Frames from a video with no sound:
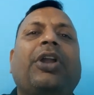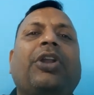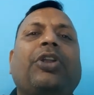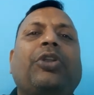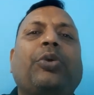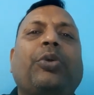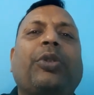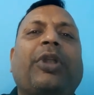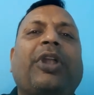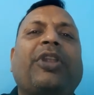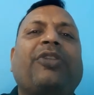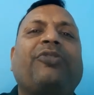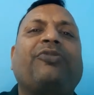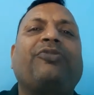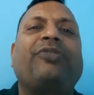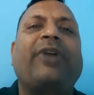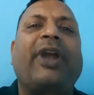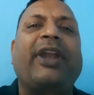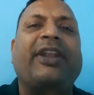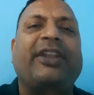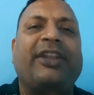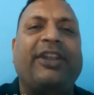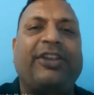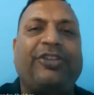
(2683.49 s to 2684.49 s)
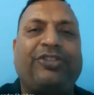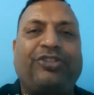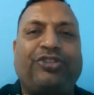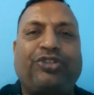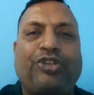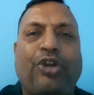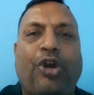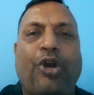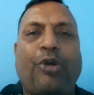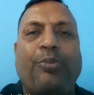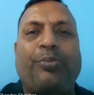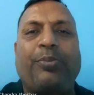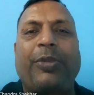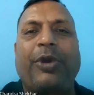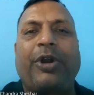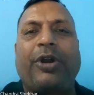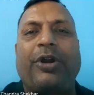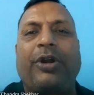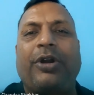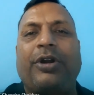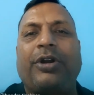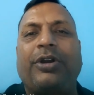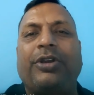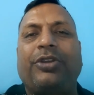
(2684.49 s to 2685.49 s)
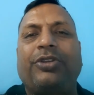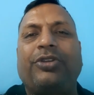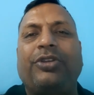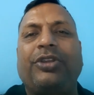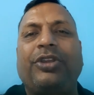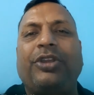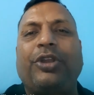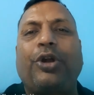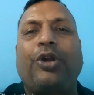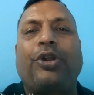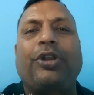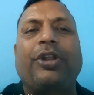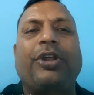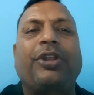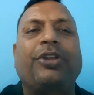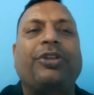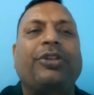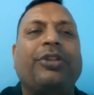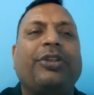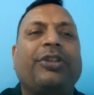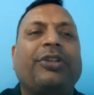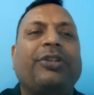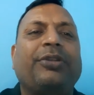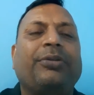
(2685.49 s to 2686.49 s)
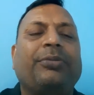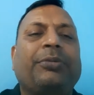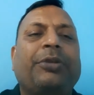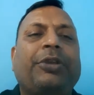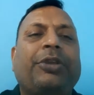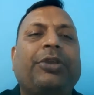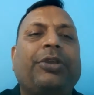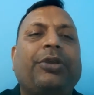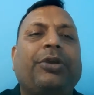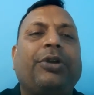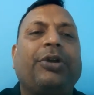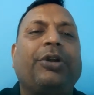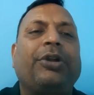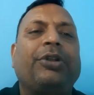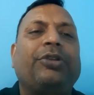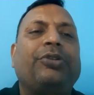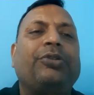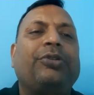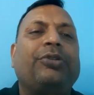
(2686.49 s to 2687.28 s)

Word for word: to run factory shop uh, in order uh,